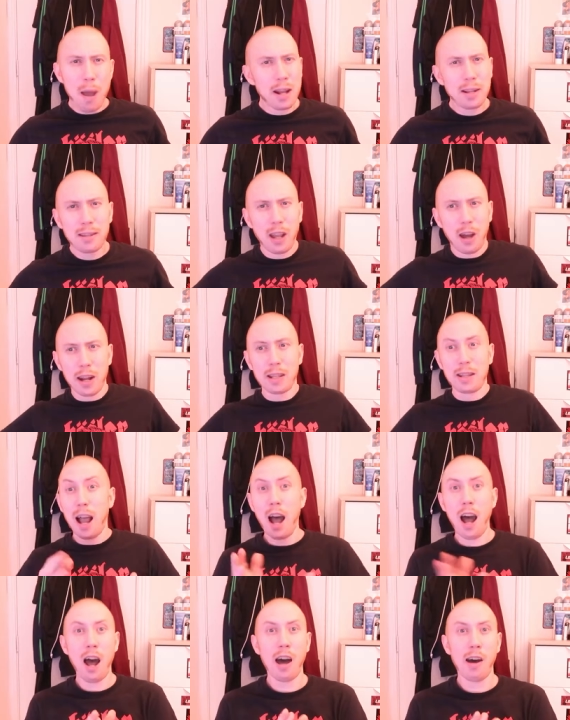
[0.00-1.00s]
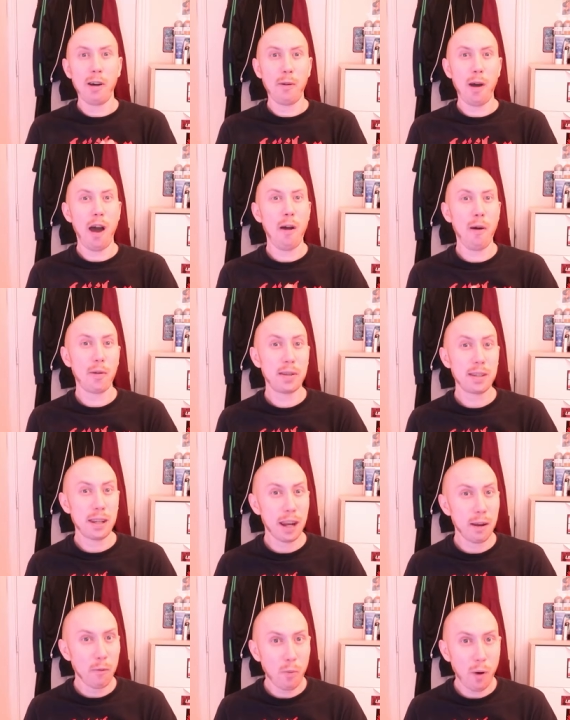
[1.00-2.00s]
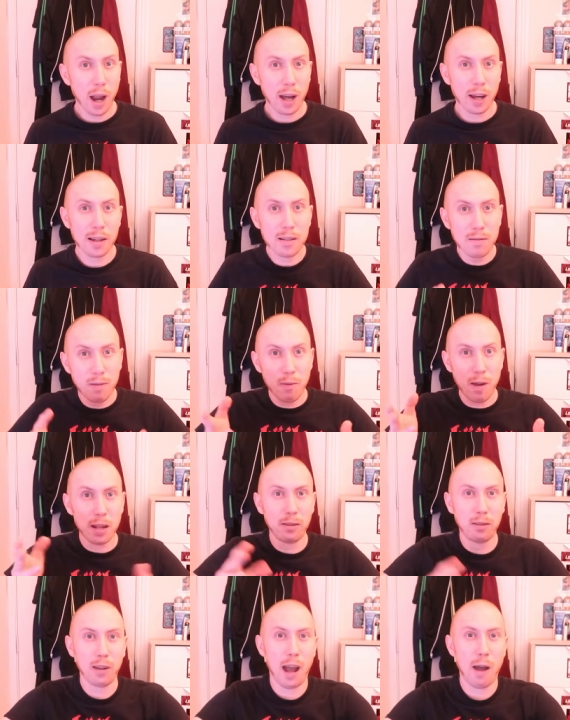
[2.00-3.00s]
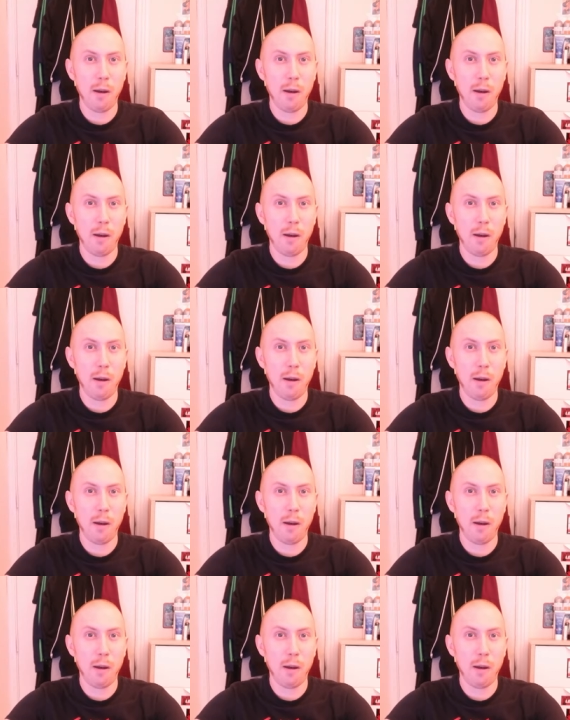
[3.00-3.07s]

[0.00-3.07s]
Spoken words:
many stories. I've seen whales. I went